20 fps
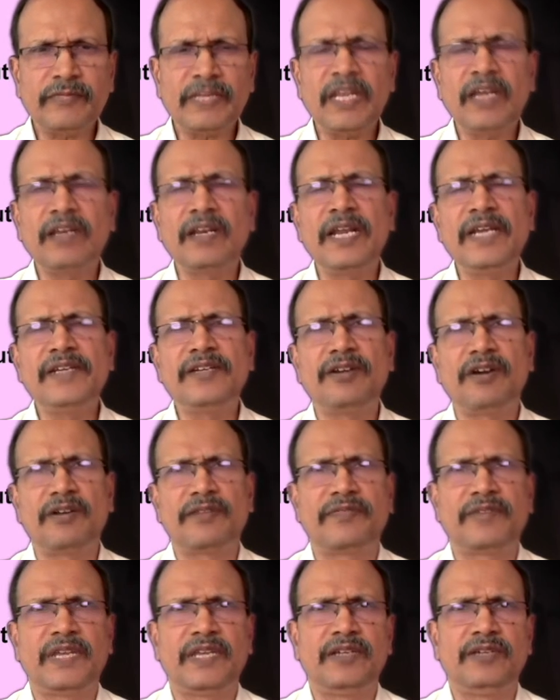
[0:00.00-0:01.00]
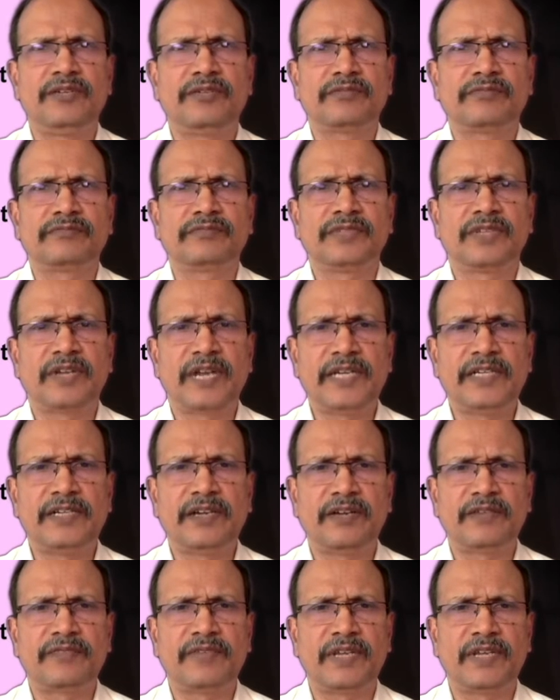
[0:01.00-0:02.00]
right heart
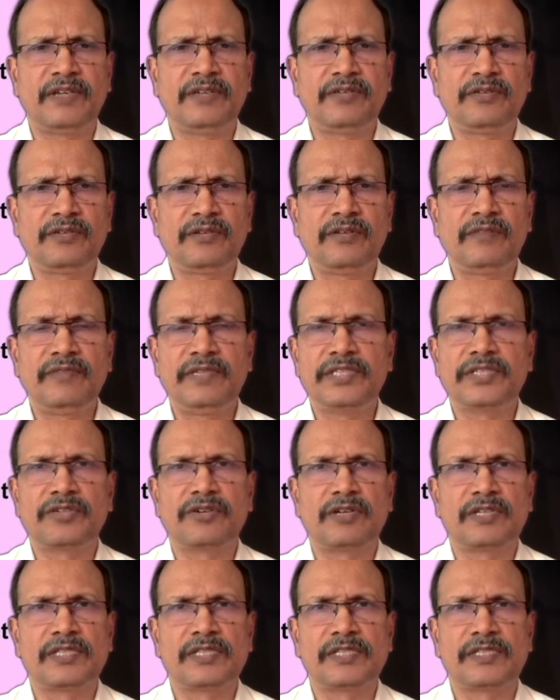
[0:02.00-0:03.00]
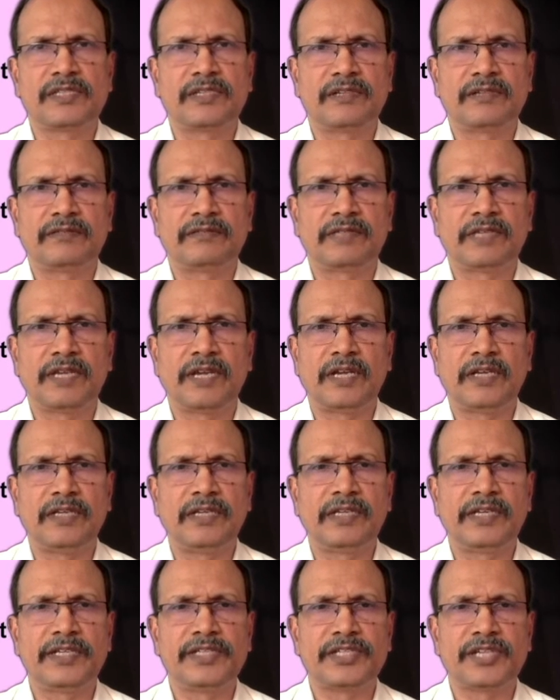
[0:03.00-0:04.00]
failure, which causes the
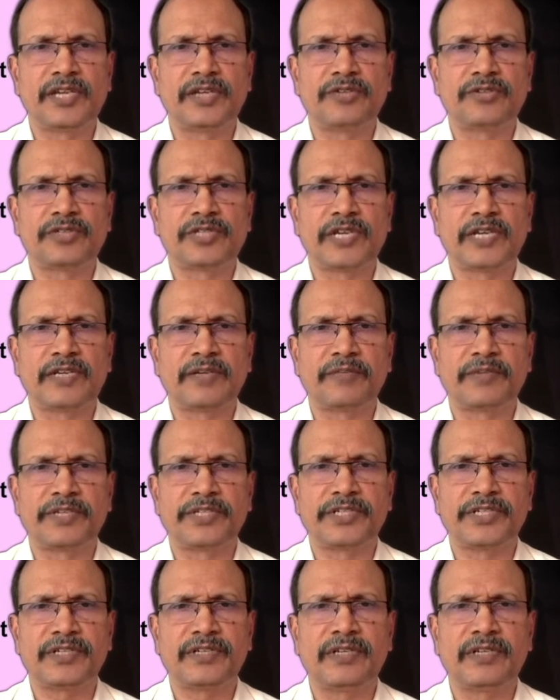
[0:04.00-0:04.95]
increased hydrostatic pressure,